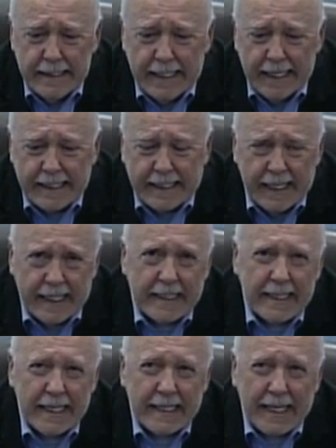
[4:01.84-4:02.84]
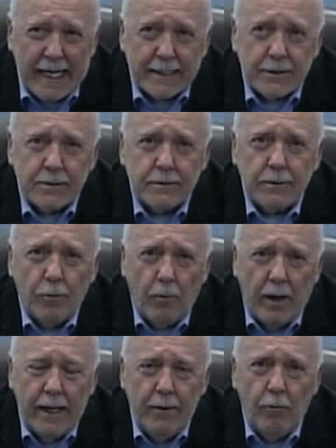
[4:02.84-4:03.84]
I think that that's the
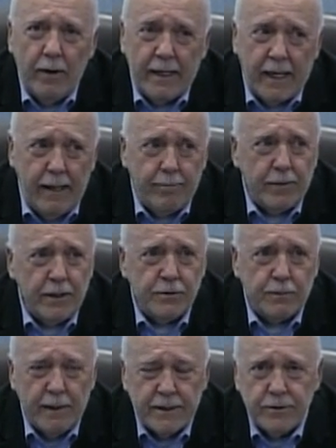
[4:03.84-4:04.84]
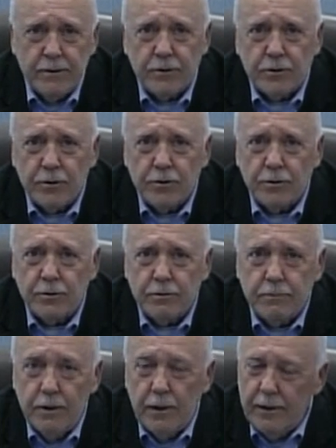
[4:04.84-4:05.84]
way we keep these businesses.
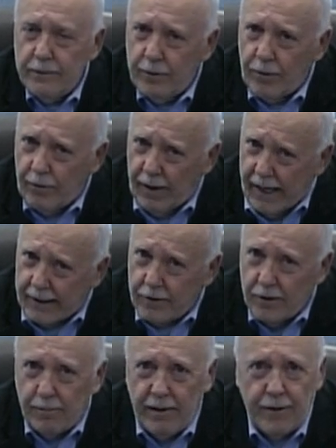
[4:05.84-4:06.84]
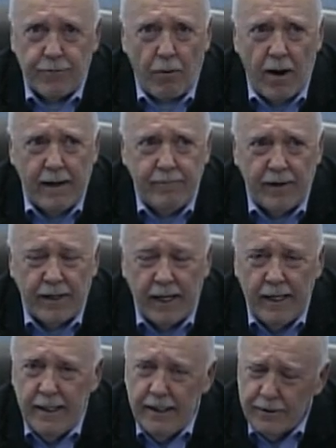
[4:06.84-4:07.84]
They're not going to be thriving.
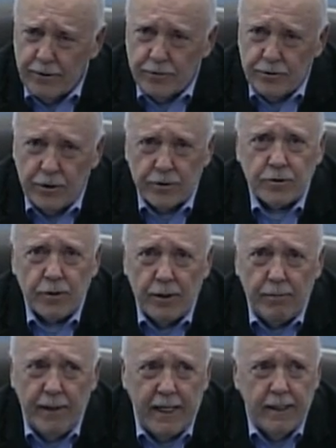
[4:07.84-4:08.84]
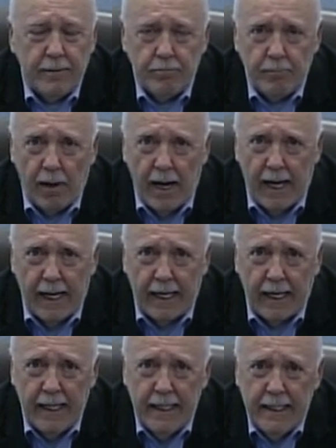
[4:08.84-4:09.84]
They're just going to be getting
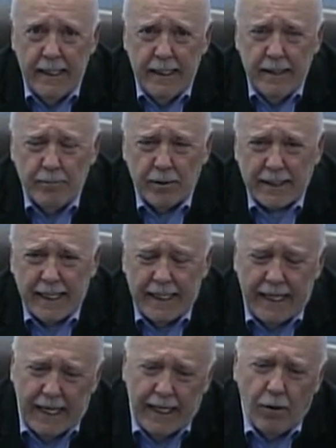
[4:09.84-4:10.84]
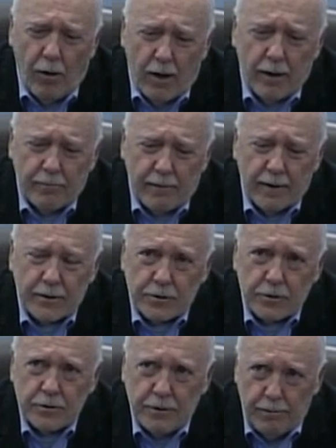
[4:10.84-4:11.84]
by but they need all of
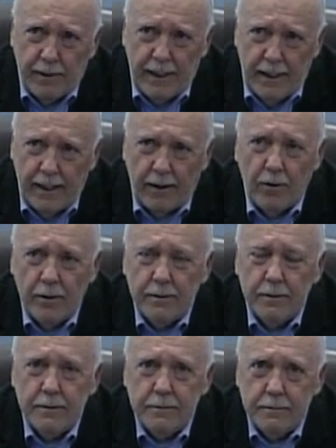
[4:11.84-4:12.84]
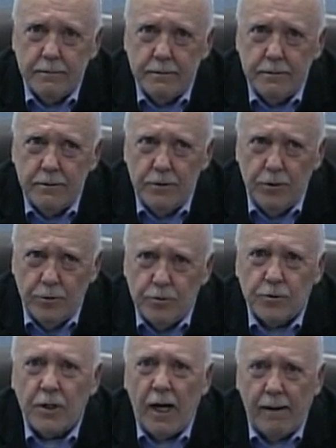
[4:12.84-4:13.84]
us to be
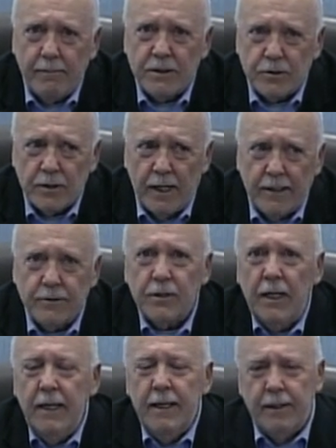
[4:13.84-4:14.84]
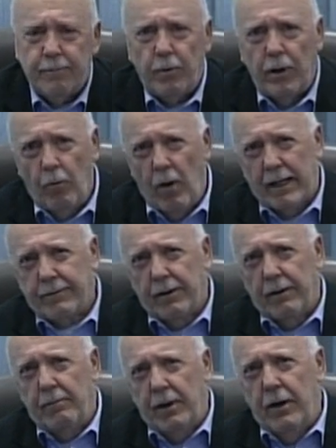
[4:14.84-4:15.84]
use common sense. If we want
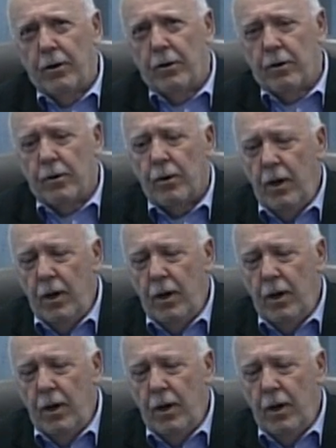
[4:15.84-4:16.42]
them here